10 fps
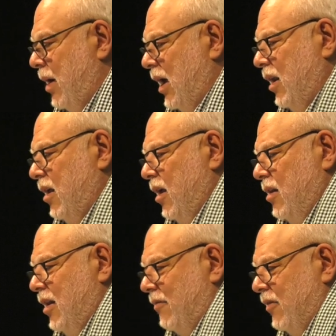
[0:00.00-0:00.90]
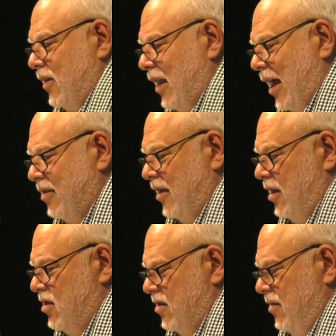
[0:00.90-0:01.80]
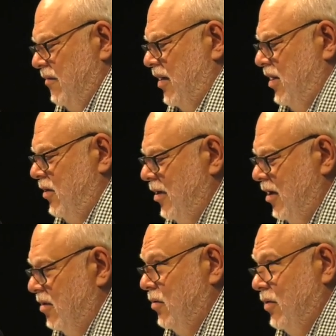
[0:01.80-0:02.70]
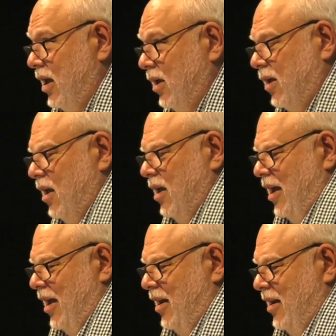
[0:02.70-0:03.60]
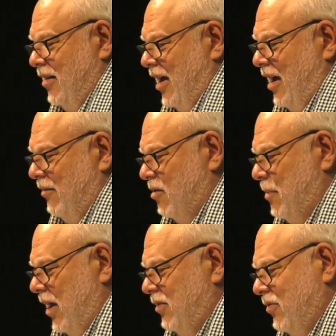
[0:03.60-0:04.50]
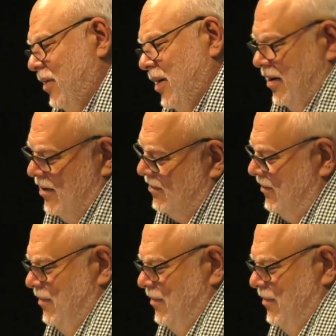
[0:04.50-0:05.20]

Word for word: but nevertheless, each venue is unique and I respond to it.